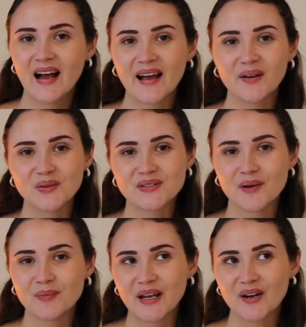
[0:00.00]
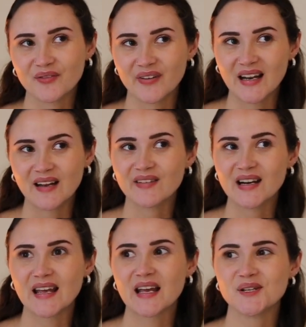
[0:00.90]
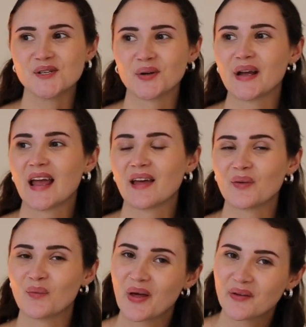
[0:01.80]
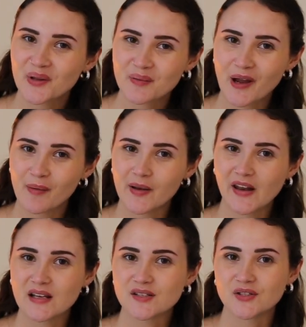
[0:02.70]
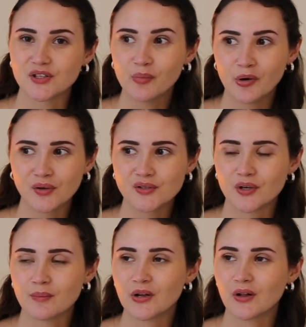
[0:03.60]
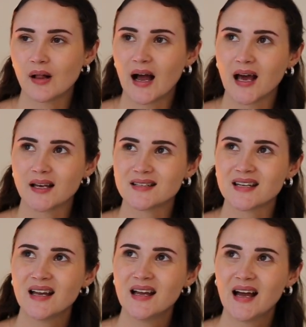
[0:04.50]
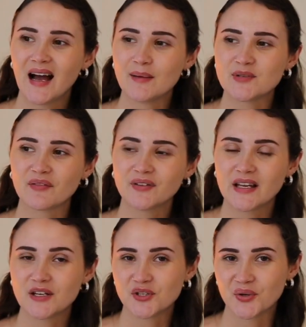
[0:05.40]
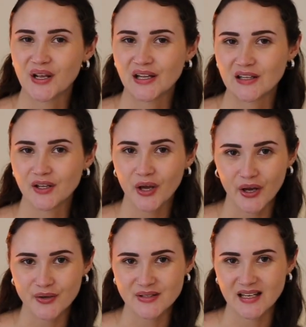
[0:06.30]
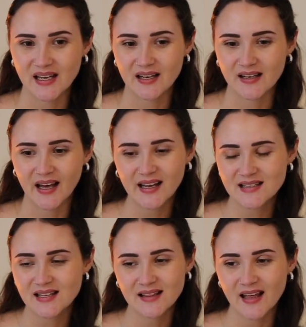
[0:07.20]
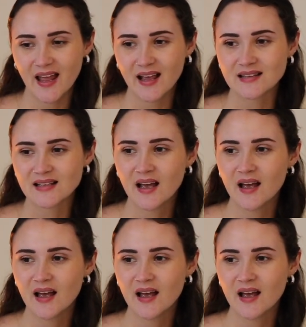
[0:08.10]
I also am like really enjoying the weather at the moment. It's super autumnal and I'm definitely enjoying like the cozy nights and things.